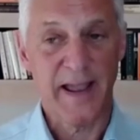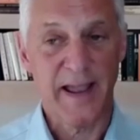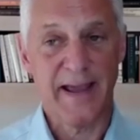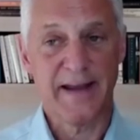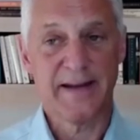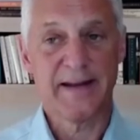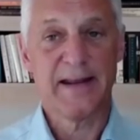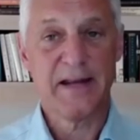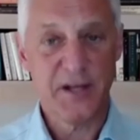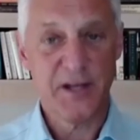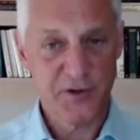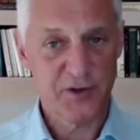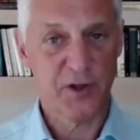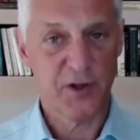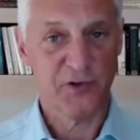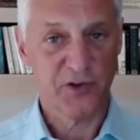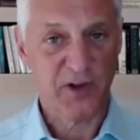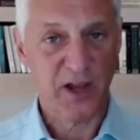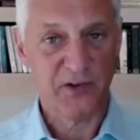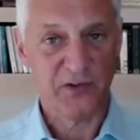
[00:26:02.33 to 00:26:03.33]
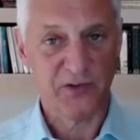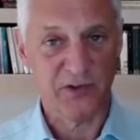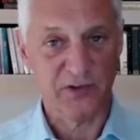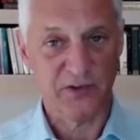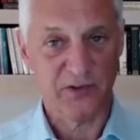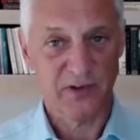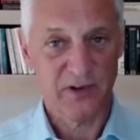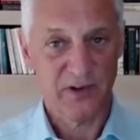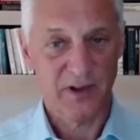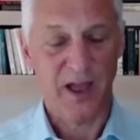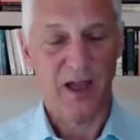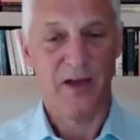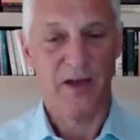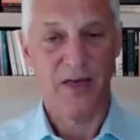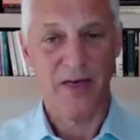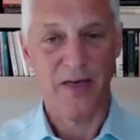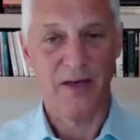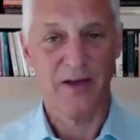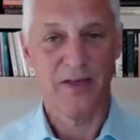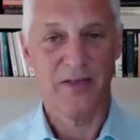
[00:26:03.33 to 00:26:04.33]
And in each of those cases,
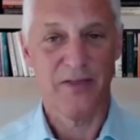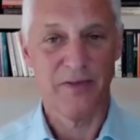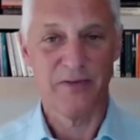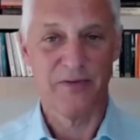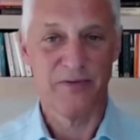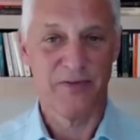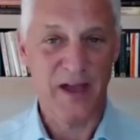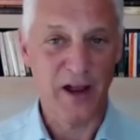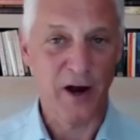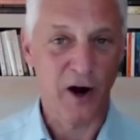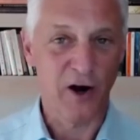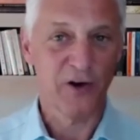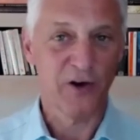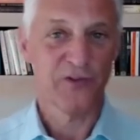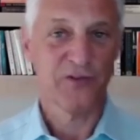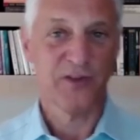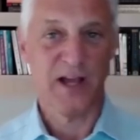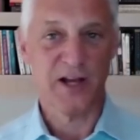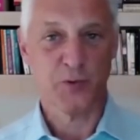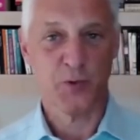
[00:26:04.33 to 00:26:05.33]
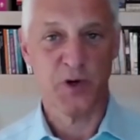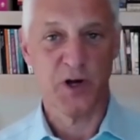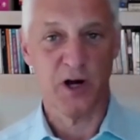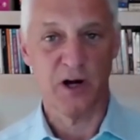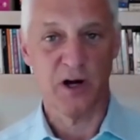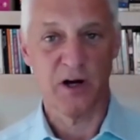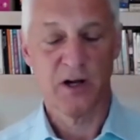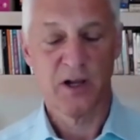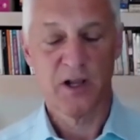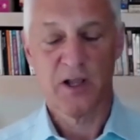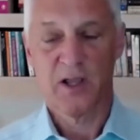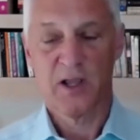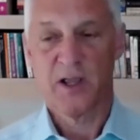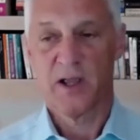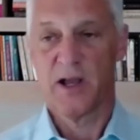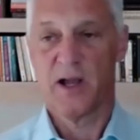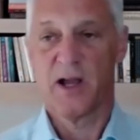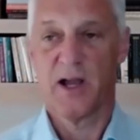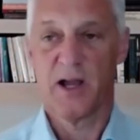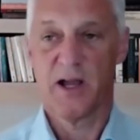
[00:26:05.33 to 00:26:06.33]
they are slash we are.
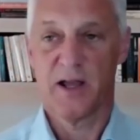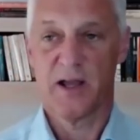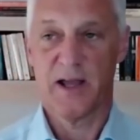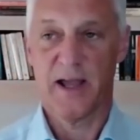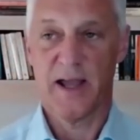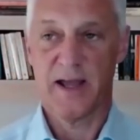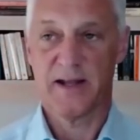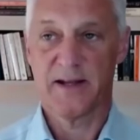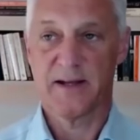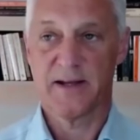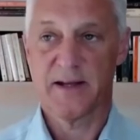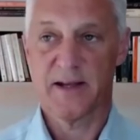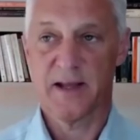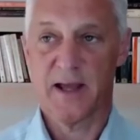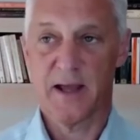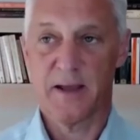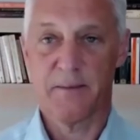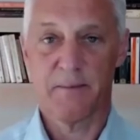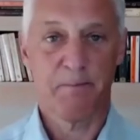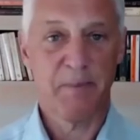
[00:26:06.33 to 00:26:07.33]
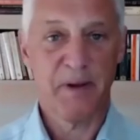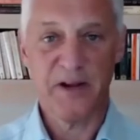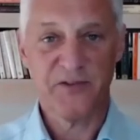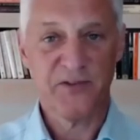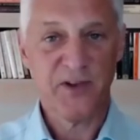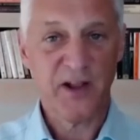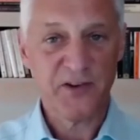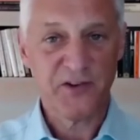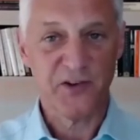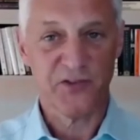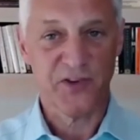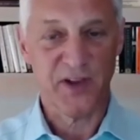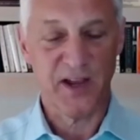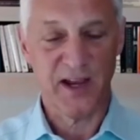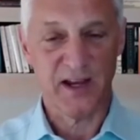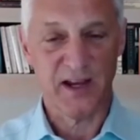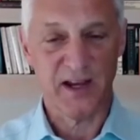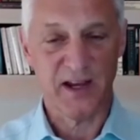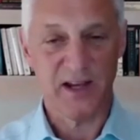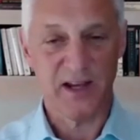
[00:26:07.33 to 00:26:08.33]
Uh, and uh, but it's not just
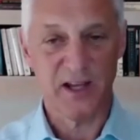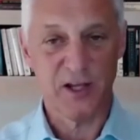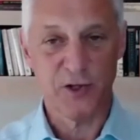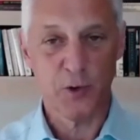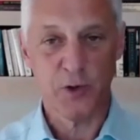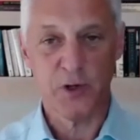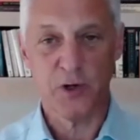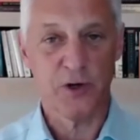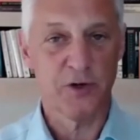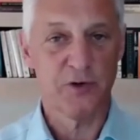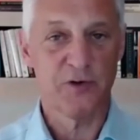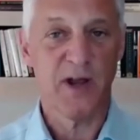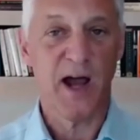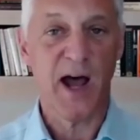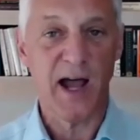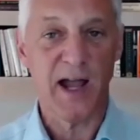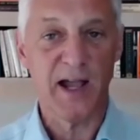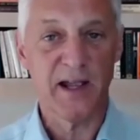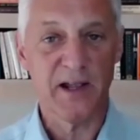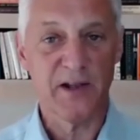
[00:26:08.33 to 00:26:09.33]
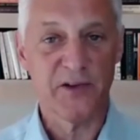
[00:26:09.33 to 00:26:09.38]
saying you do it or you die.